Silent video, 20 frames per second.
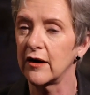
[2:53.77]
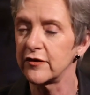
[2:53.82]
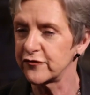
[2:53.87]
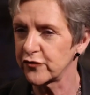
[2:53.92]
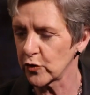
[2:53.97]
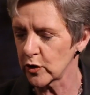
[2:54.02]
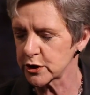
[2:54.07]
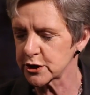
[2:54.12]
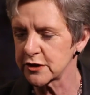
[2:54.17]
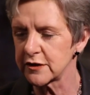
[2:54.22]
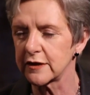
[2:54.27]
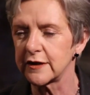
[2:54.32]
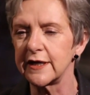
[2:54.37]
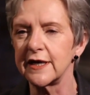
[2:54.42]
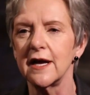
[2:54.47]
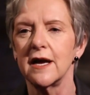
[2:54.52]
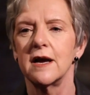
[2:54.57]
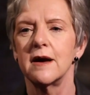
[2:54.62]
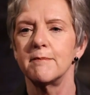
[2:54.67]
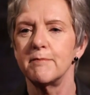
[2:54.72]

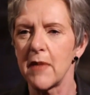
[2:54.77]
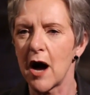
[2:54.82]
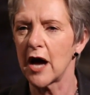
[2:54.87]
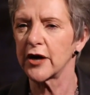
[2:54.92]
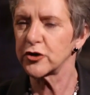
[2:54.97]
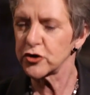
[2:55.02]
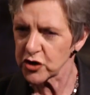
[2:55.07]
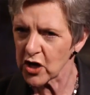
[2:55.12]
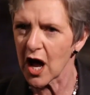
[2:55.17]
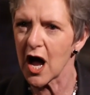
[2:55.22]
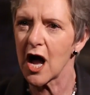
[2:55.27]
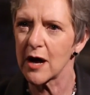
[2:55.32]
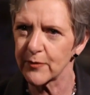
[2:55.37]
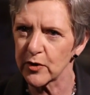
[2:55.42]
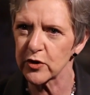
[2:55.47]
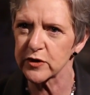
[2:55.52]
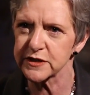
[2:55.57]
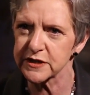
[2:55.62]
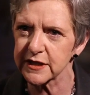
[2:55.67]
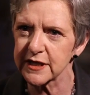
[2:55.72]
Unfortunately, modern
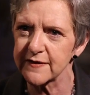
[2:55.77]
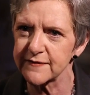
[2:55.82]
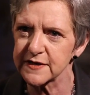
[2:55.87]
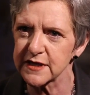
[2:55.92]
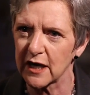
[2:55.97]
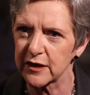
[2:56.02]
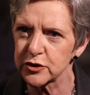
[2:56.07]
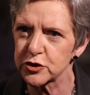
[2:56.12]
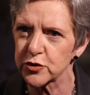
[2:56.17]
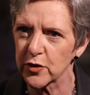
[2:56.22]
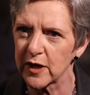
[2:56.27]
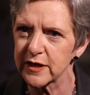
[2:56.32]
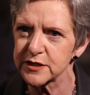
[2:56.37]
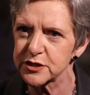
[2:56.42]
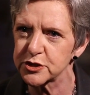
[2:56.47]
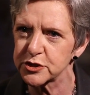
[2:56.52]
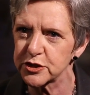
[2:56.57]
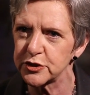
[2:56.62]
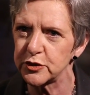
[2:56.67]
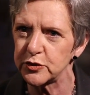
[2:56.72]
commerce lives on
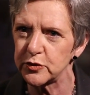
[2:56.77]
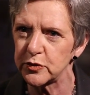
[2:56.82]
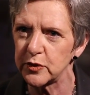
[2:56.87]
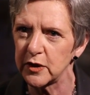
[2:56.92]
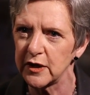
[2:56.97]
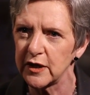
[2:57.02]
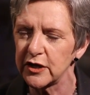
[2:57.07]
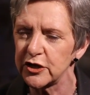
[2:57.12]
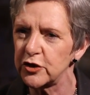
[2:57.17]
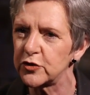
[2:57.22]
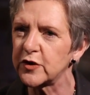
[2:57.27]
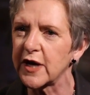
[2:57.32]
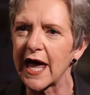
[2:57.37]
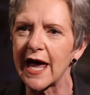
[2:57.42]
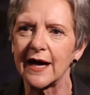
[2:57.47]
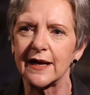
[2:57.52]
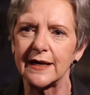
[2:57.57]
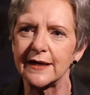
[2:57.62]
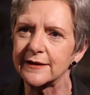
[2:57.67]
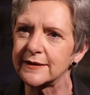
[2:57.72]
trust too. You
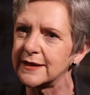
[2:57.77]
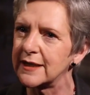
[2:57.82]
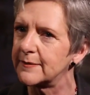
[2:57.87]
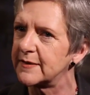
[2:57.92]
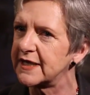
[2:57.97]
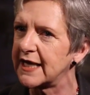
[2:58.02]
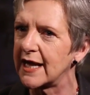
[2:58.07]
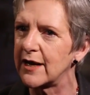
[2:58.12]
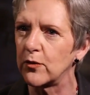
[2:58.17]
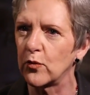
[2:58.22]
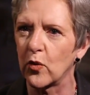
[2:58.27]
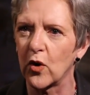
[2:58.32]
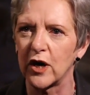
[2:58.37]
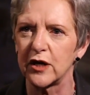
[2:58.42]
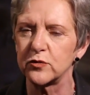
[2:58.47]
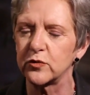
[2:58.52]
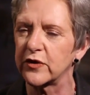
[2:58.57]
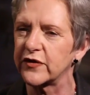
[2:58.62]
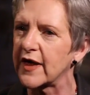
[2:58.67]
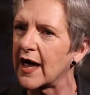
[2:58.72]
can't eliminate
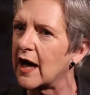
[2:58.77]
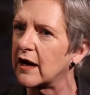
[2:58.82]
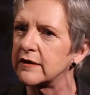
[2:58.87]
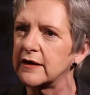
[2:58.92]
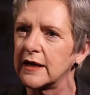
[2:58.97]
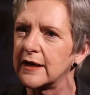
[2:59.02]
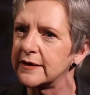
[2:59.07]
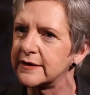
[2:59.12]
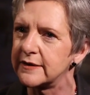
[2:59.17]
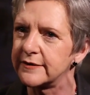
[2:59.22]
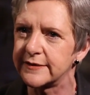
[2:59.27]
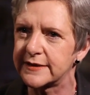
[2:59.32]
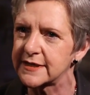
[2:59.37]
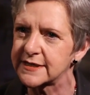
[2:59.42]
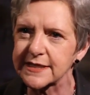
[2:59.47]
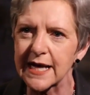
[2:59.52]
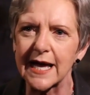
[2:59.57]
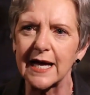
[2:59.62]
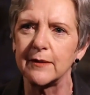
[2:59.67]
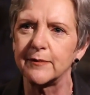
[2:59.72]
one without
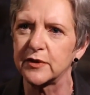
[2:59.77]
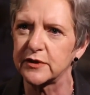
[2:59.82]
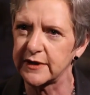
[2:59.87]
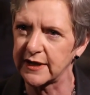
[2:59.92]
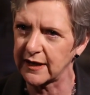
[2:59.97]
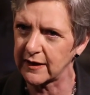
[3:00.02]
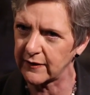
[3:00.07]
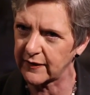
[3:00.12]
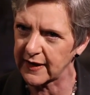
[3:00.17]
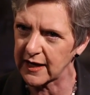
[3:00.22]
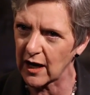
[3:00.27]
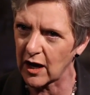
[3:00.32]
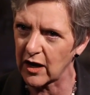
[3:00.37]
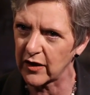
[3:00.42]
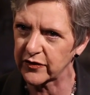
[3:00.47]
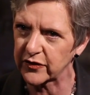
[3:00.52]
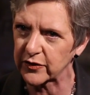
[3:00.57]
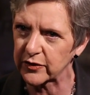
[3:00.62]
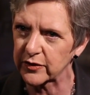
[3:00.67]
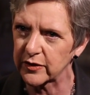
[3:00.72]
disabling the
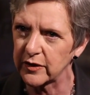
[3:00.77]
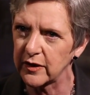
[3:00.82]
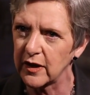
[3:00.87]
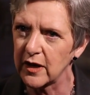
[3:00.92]
other.